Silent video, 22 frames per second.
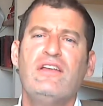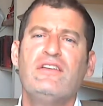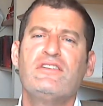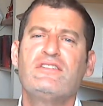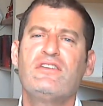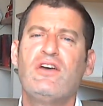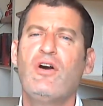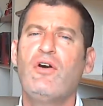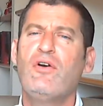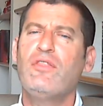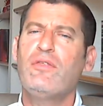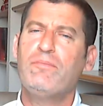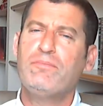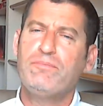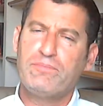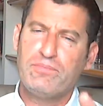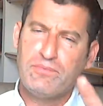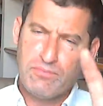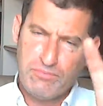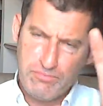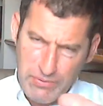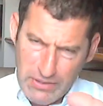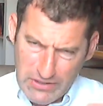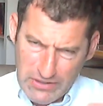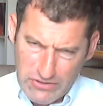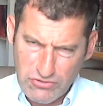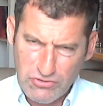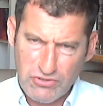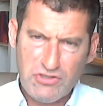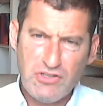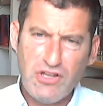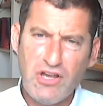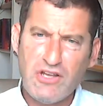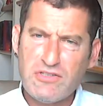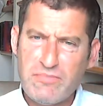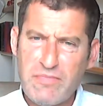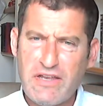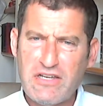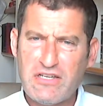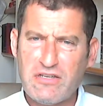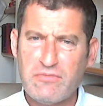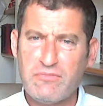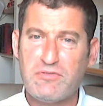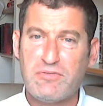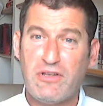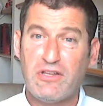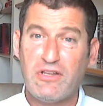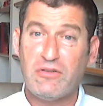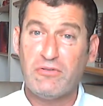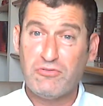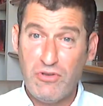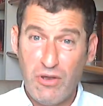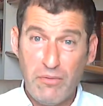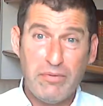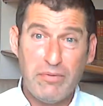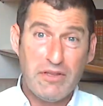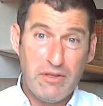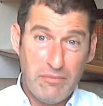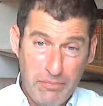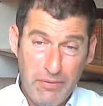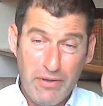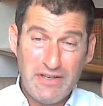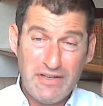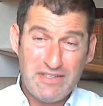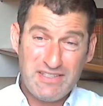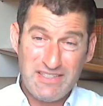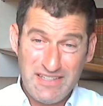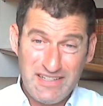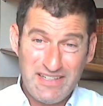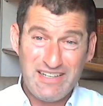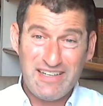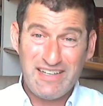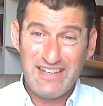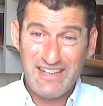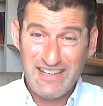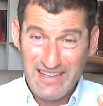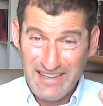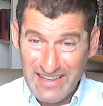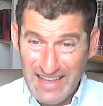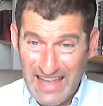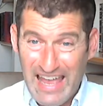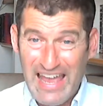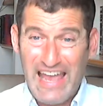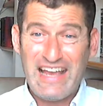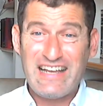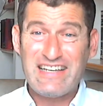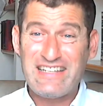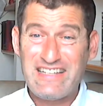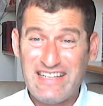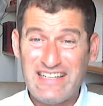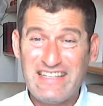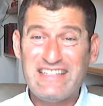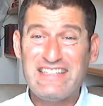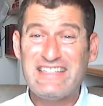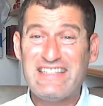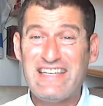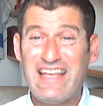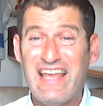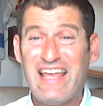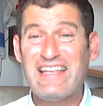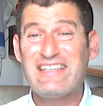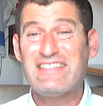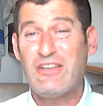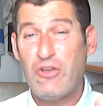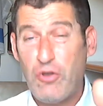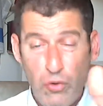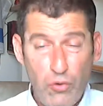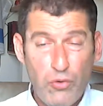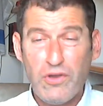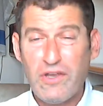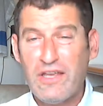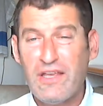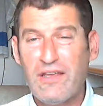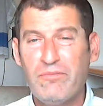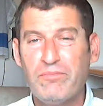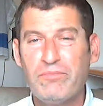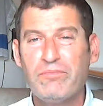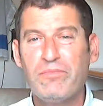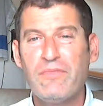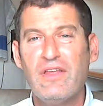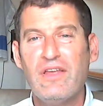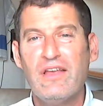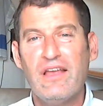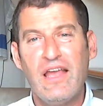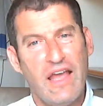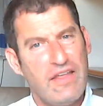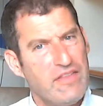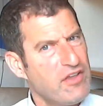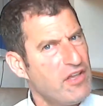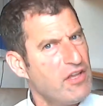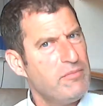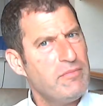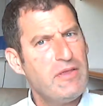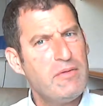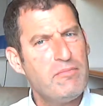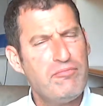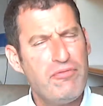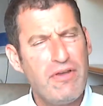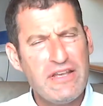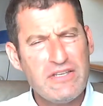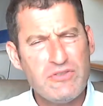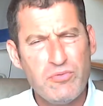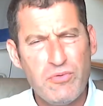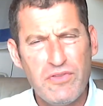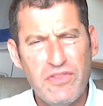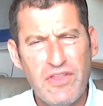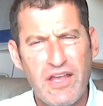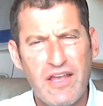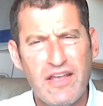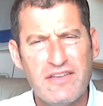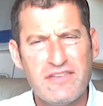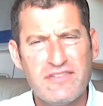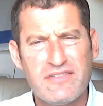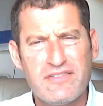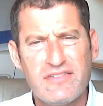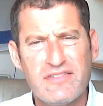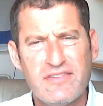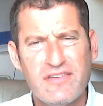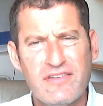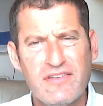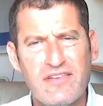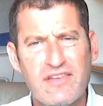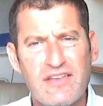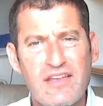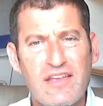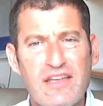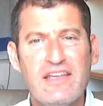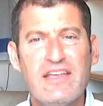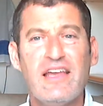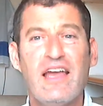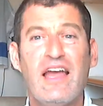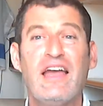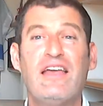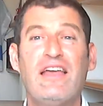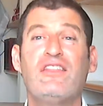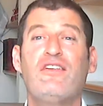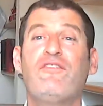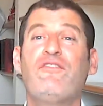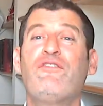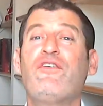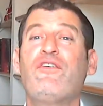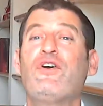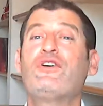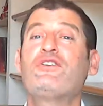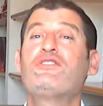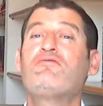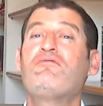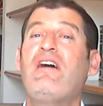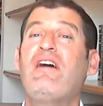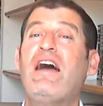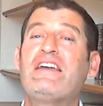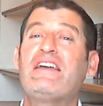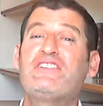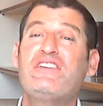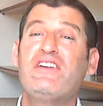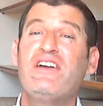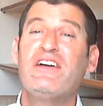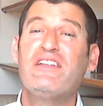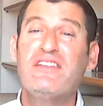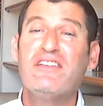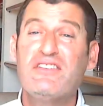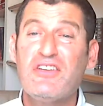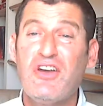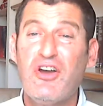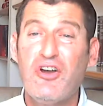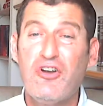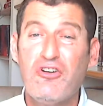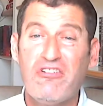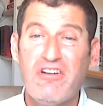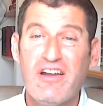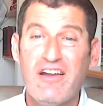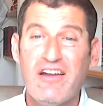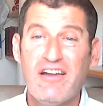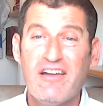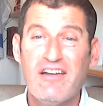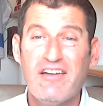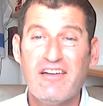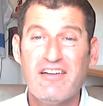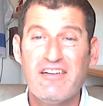So the Pasuk does mention Mishpatim as well, but the Pasuk actually says Chukim. And they're going to be impressed with us. The first Rashi on the Torah.